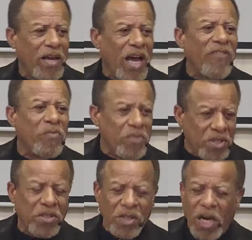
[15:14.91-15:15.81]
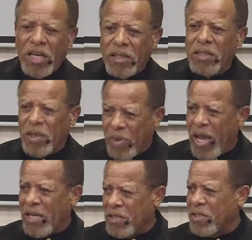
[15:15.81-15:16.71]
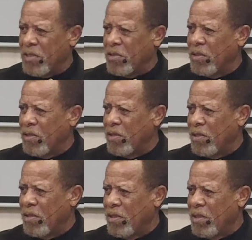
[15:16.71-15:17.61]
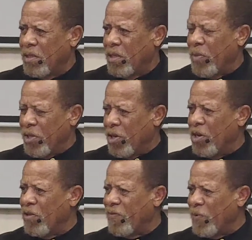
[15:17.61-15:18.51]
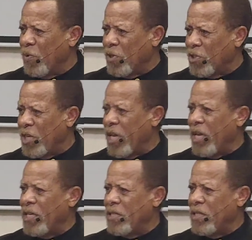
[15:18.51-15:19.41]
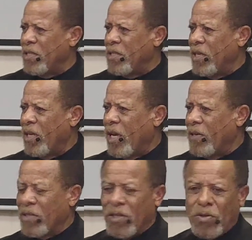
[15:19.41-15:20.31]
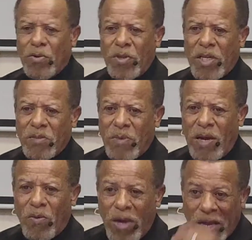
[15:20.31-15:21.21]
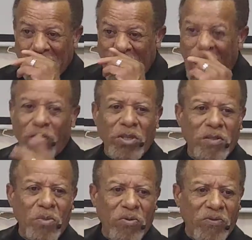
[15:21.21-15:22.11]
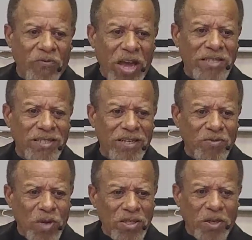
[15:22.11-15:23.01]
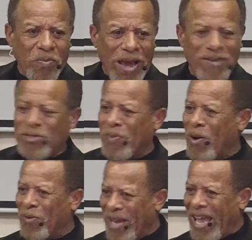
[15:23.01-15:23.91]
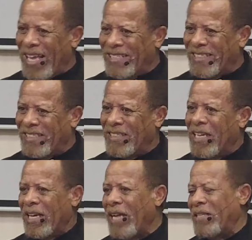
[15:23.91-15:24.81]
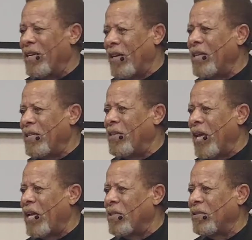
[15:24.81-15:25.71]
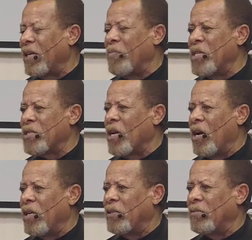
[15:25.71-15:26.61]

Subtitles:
I've missed God in the past. In my young, foolish days, and I was going to do things my way, and God wasn't moving fast enough, so I took matters in my own hands, and I did that. I missed God.